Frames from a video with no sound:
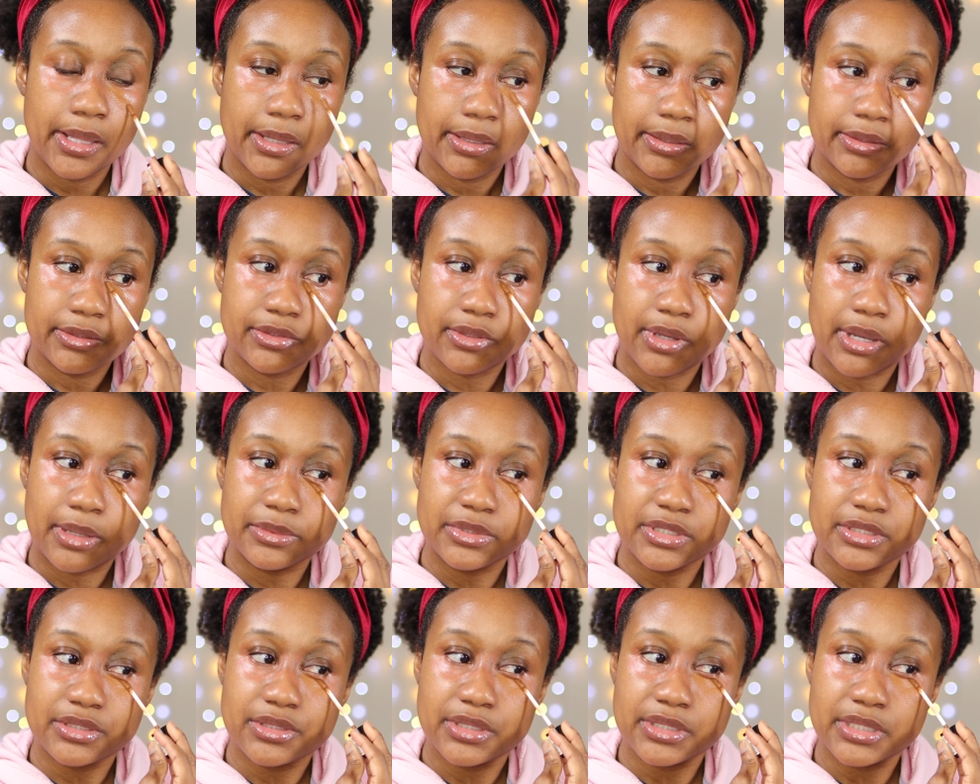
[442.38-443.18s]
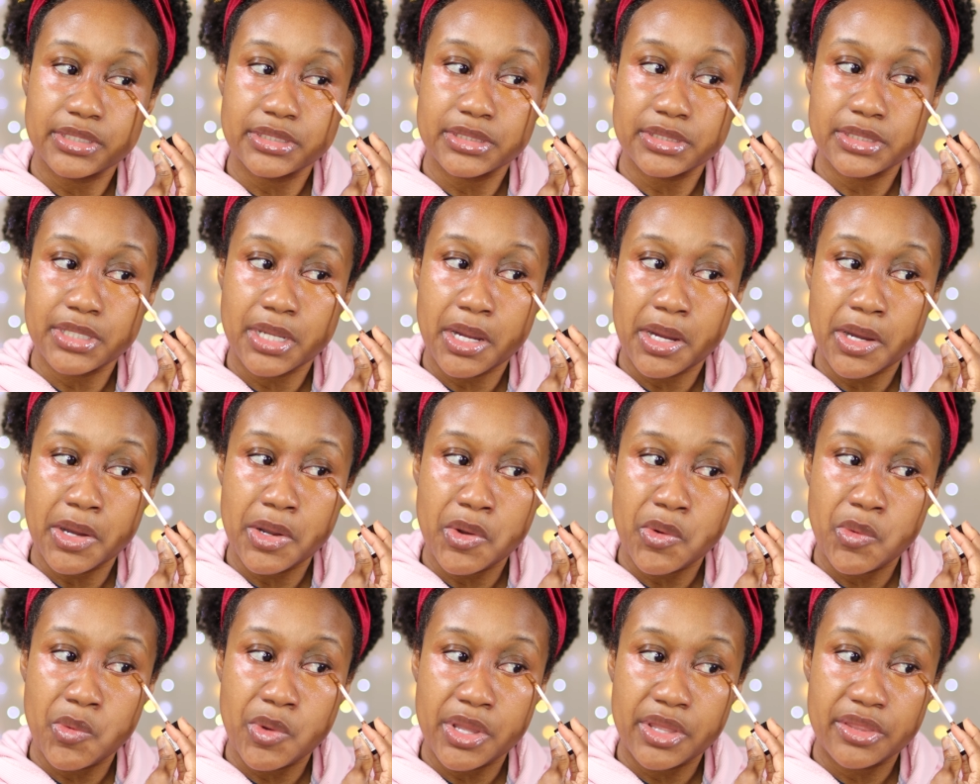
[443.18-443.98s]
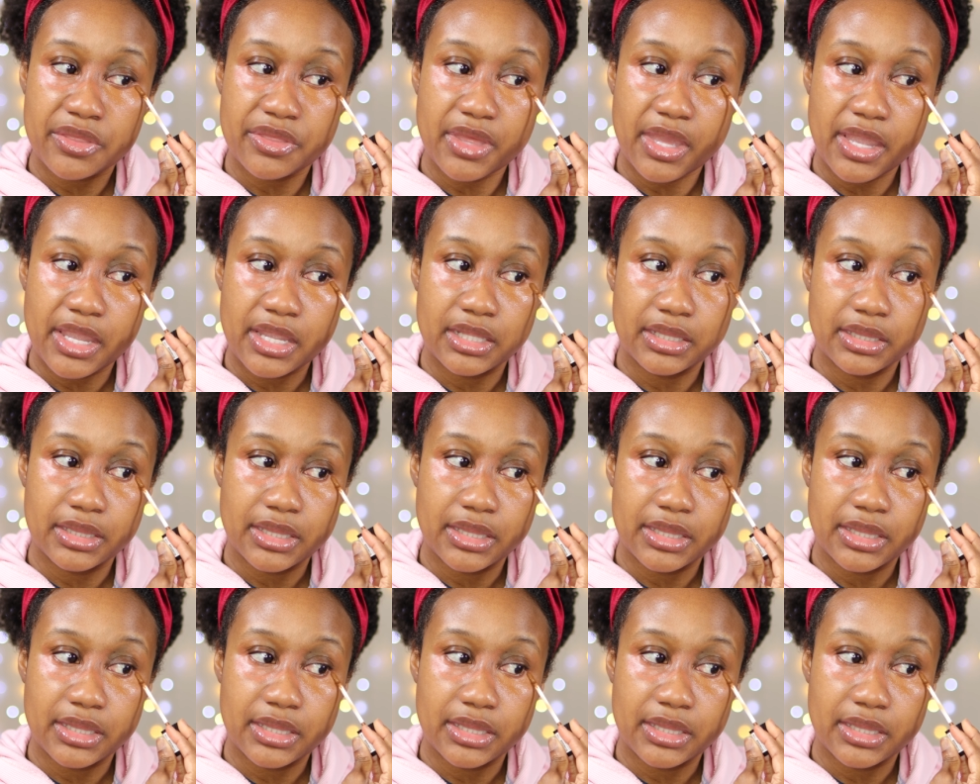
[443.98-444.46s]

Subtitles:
So I'm just gonna start with a